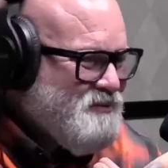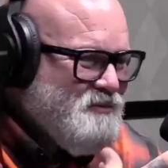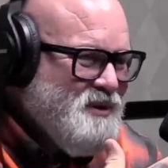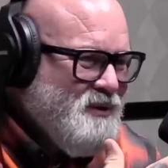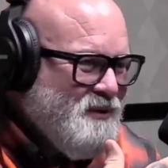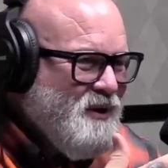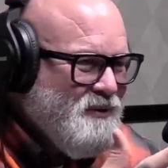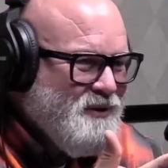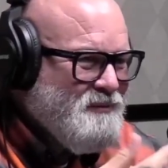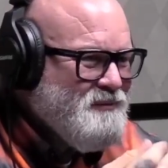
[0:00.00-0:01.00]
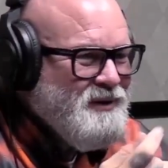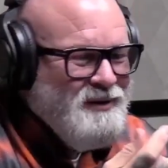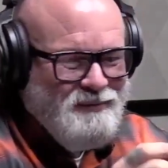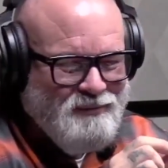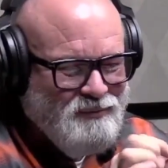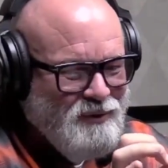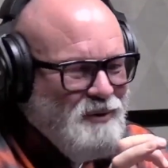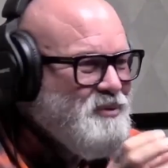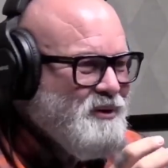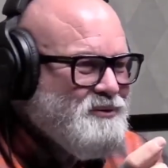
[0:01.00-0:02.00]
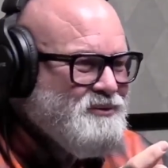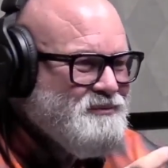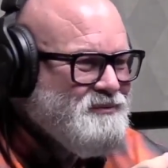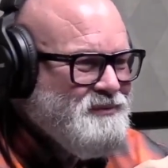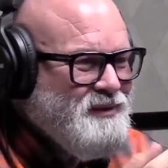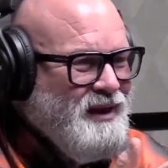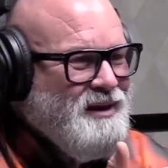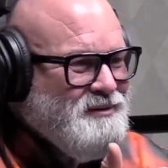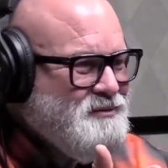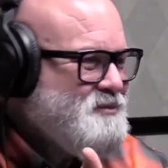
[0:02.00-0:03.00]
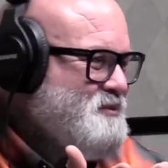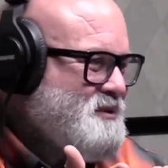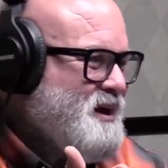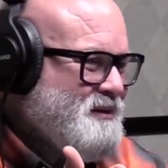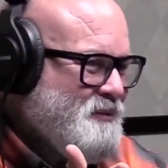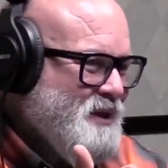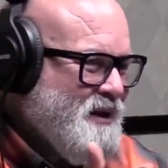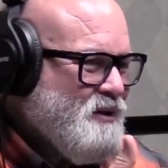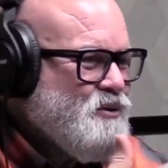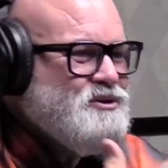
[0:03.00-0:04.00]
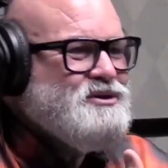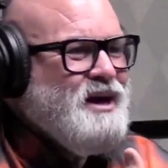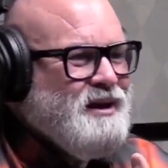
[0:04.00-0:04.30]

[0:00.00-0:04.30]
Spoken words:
what people don't know, are little pills. And you would get like a hallucinogenic.